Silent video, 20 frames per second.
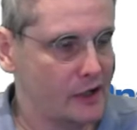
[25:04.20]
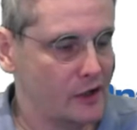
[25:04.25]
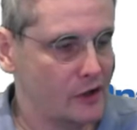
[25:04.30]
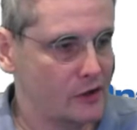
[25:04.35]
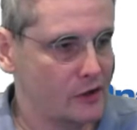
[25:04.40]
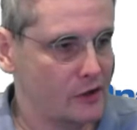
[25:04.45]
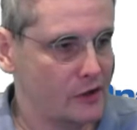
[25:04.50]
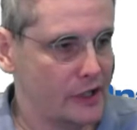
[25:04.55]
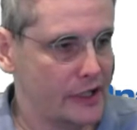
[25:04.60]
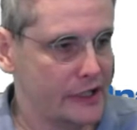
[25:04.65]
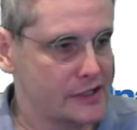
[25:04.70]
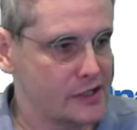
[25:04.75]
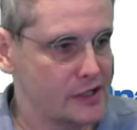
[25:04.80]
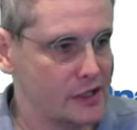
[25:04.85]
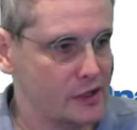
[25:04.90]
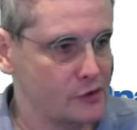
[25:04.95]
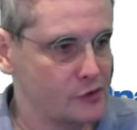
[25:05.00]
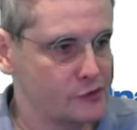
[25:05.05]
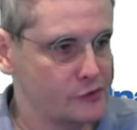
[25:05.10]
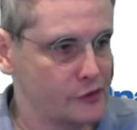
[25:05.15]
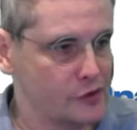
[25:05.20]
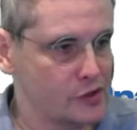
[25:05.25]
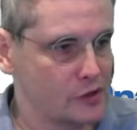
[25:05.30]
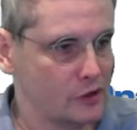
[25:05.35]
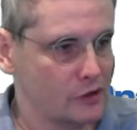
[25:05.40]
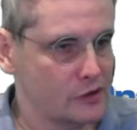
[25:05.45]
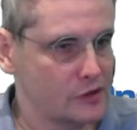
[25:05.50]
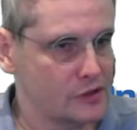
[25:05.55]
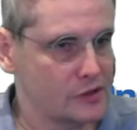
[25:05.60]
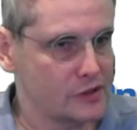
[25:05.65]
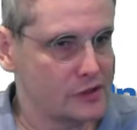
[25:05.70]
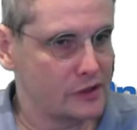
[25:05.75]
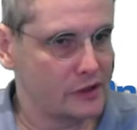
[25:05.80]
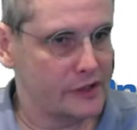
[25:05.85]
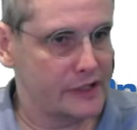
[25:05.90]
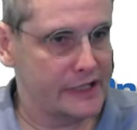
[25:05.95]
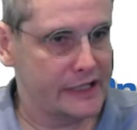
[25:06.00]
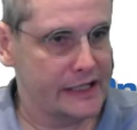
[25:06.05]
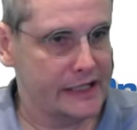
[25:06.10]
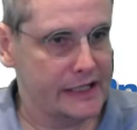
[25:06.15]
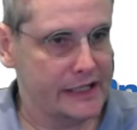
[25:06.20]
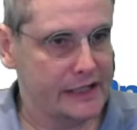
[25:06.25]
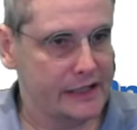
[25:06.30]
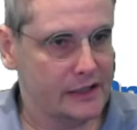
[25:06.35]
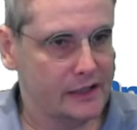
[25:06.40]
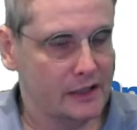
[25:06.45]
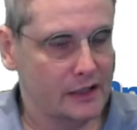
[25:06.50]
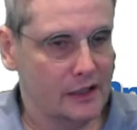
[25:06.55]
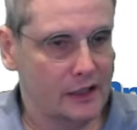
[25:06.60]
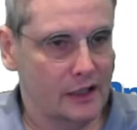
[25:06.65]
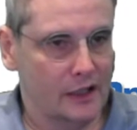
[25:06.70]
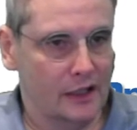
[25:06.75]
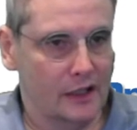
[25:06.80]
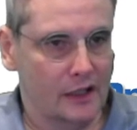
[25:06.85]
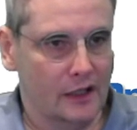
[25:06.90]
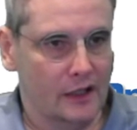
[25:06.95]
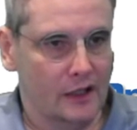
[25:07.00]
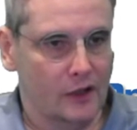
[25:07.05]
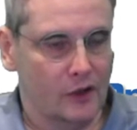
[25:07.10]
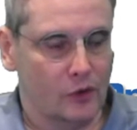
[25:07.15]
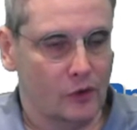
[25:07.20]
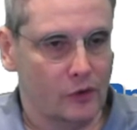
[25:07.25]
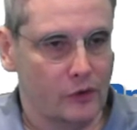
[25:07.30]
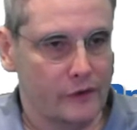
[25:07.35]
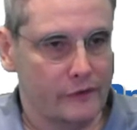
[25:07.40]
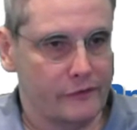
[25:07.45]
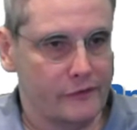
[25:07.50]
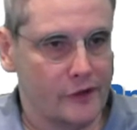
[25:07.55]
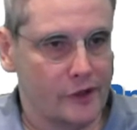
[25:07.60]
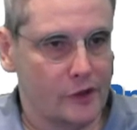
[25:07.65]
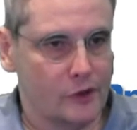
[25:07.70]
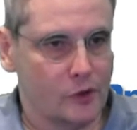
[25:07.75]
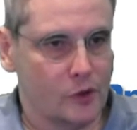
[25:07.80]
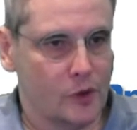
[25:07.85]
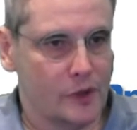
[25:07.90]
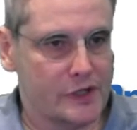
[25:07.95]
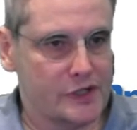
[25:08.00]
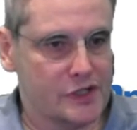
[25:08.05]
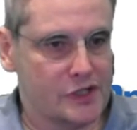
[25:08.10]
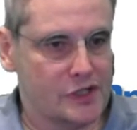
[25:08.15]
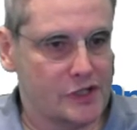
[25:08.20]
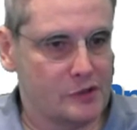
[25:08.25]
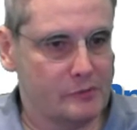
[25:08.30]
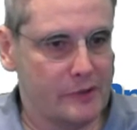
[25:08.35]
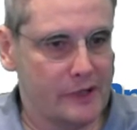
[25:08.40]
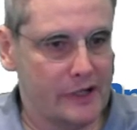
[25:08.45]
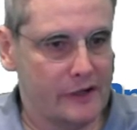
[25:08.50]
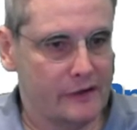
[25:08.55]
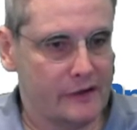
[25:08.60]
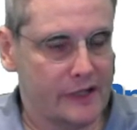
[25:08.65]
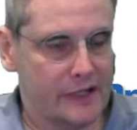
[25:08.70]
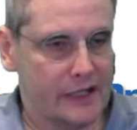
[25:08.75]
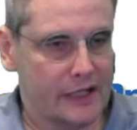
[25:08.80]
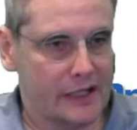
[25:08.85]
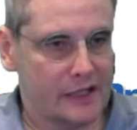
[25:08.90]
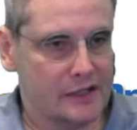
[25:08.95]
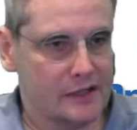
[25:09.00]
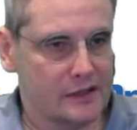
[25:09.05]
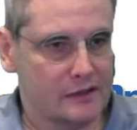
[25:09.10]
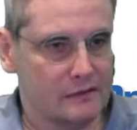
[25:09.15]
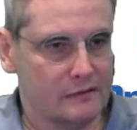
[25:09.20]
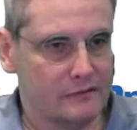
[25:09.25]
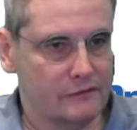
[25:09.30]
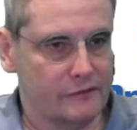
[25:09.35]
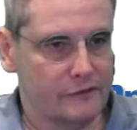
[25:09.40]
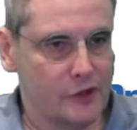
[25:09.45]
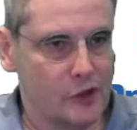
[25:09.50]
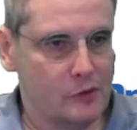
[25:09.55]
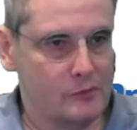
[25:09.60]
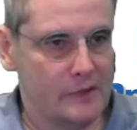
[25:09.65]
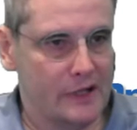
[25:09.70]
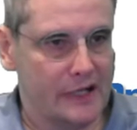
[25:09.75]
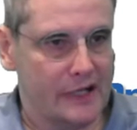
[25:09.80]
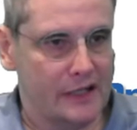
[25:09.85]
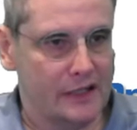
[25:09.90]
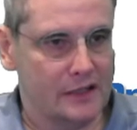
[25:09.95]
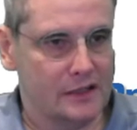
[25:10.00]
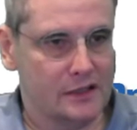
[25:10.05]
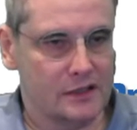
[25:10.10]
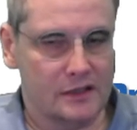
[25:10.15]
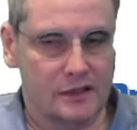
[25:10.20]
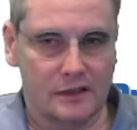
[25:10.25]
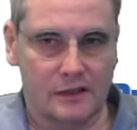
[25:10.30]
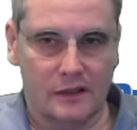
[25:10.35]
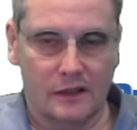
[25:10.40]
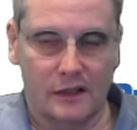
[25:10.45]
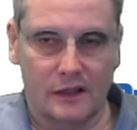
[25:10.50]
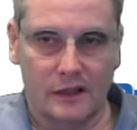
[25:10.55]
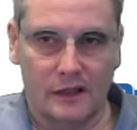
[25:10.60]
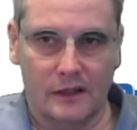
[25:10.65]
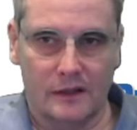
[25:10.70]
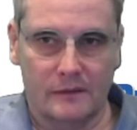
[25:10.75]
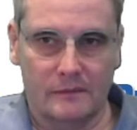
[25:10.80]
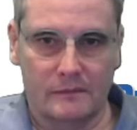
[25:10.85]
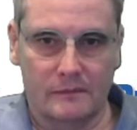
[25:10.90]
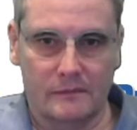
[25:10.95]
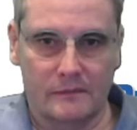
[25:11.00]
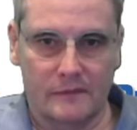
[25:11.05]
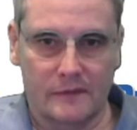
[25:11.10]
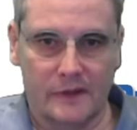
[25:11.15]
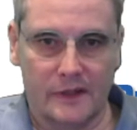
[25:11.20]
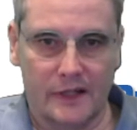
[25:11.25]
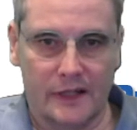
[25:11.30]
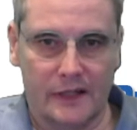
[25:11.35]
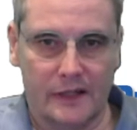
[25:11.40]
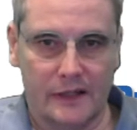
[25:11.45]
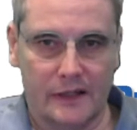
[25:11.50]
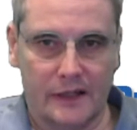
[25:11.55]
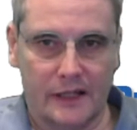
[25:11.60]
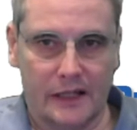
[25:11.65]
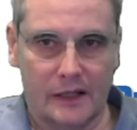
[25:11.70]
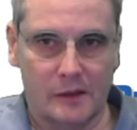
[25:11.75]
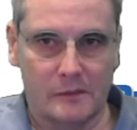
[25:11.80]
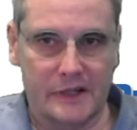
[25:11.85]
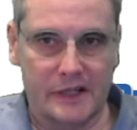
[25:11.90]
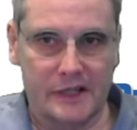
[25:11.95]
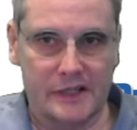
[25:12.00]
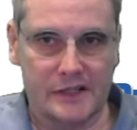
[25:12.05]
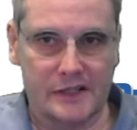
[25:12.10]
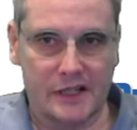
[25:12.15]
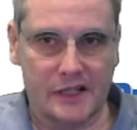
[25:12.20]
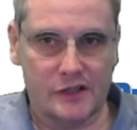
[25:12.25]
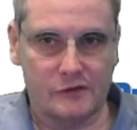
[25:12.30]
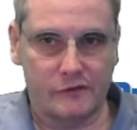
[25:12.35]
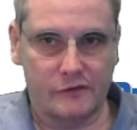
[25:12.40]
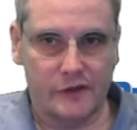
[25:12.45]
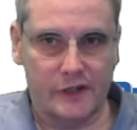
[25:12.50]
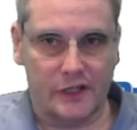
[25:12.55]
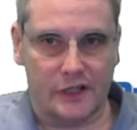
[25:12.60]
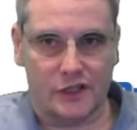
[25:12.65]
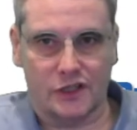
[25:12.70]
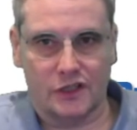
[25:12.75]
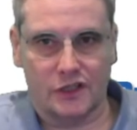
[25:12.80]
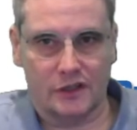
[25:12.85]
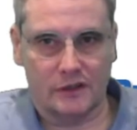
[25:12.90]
I'll answer those for as long as I needed, or if no questions appear in the next few minutes, then that'll be the session finished.